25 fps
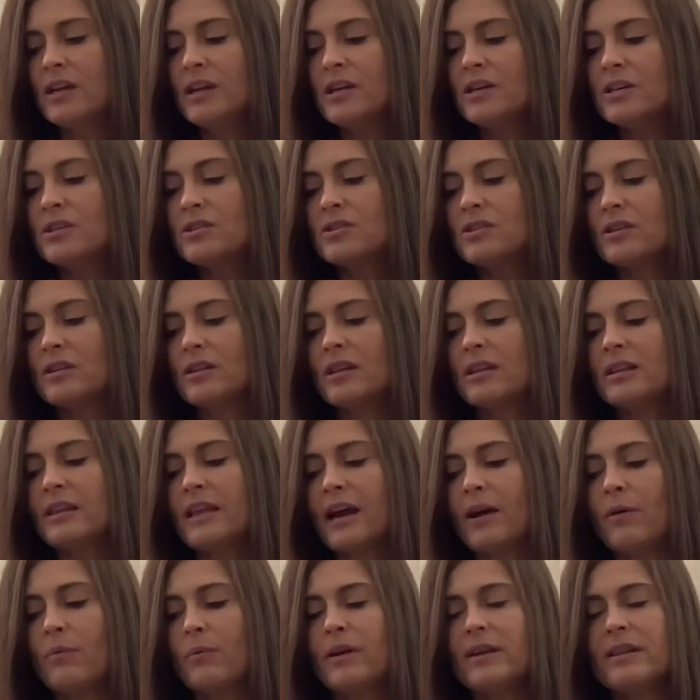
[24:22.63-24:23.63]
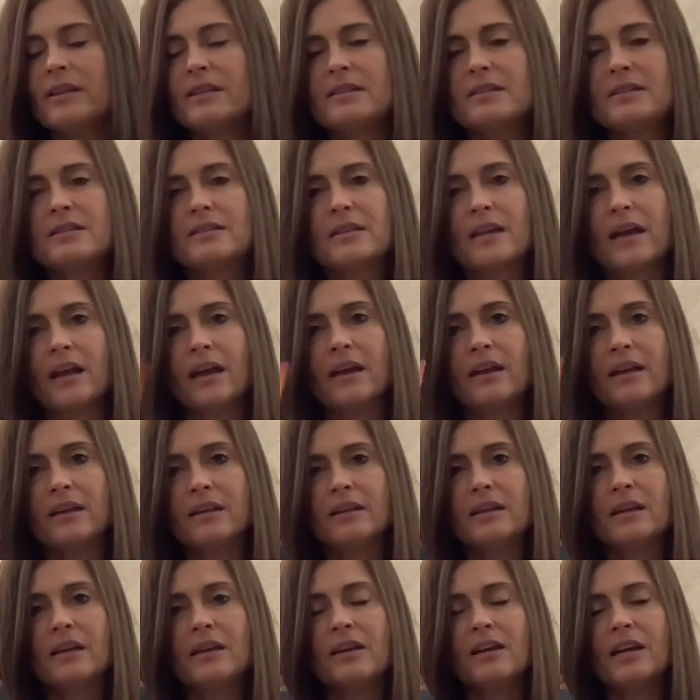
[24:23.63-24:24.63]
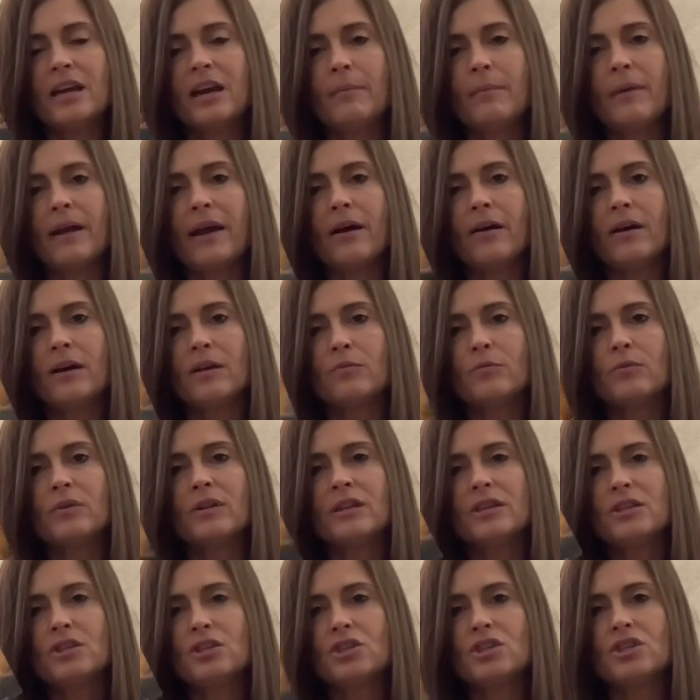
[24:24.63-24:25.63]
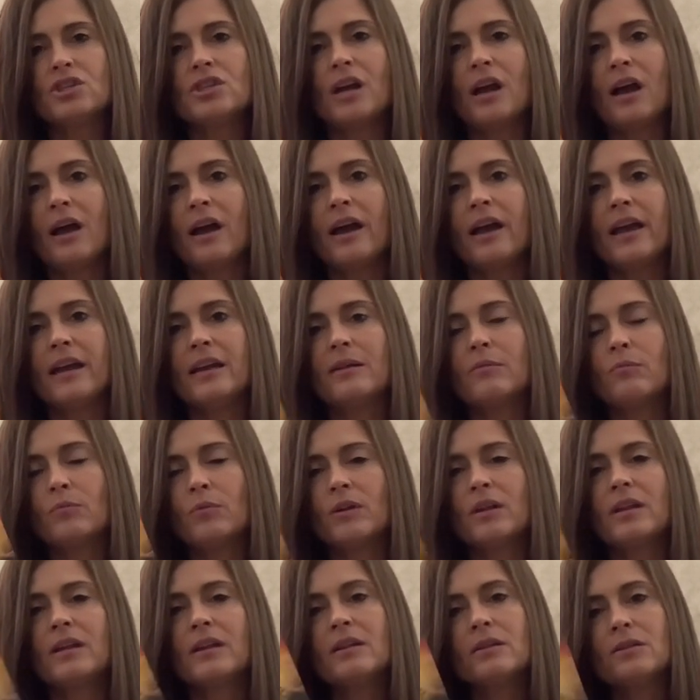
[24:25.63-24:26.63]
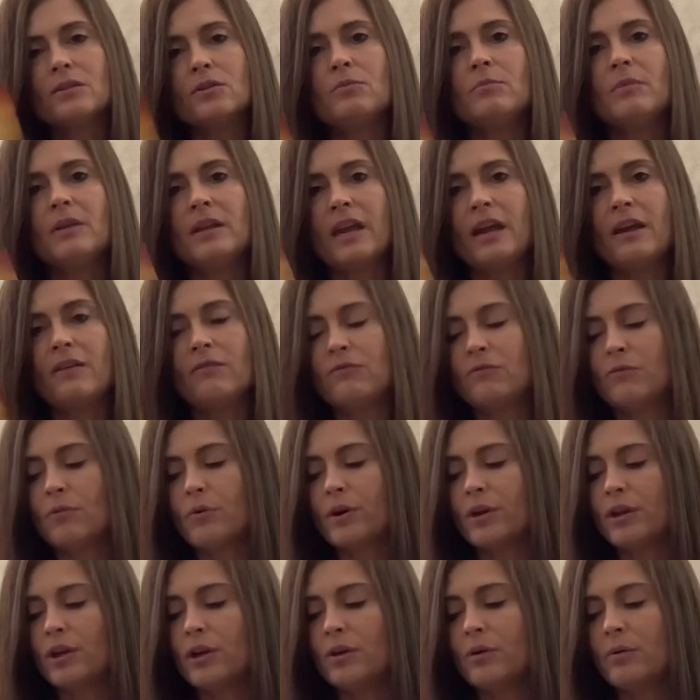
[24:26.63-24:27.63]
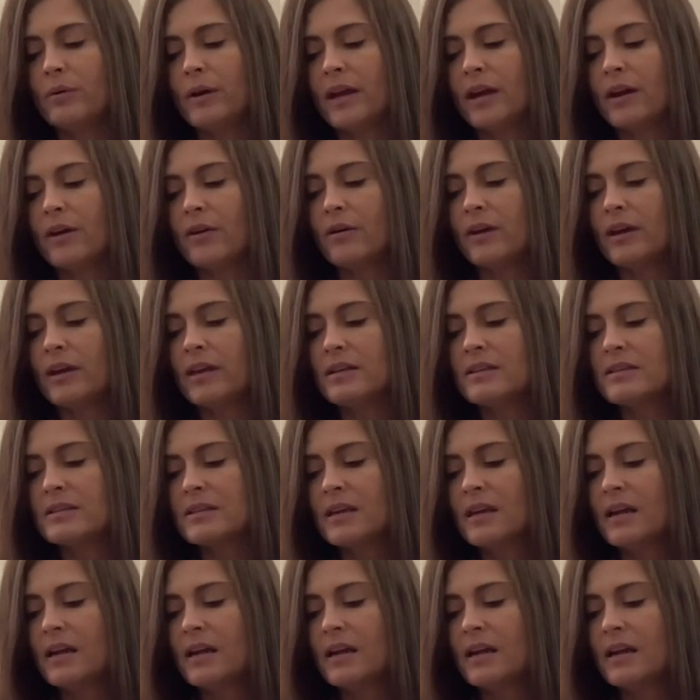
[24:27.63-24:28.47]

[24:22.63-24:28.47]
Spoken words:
so that way the sun can come out and really shine and really illuminate for you, Aries.